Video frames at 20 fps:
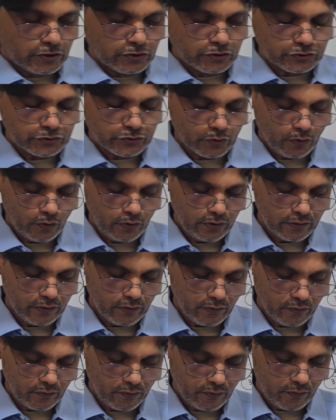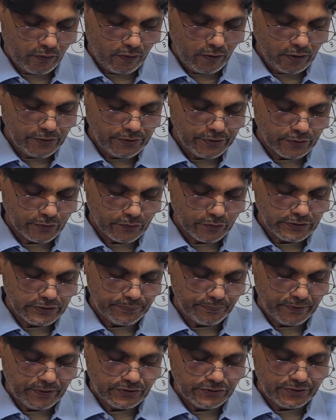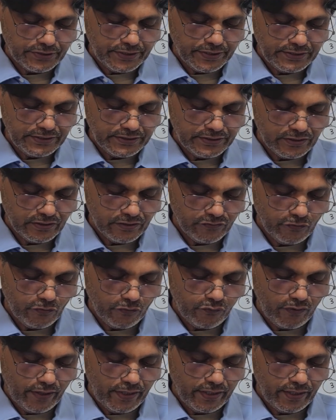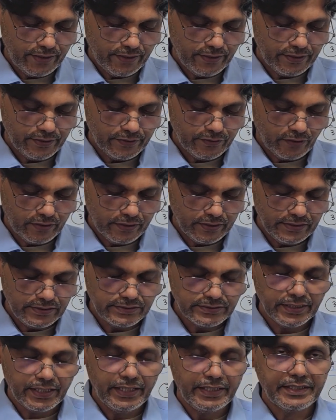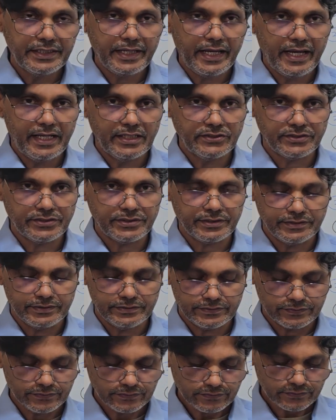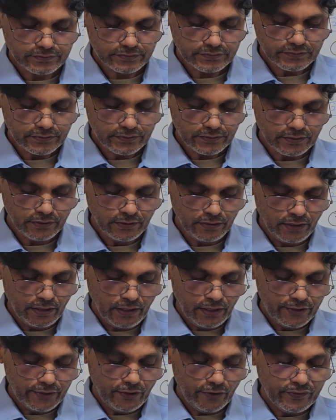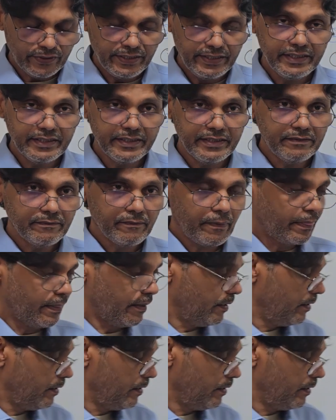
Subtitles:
sold all the goods purchased for $500 in cash. Now here,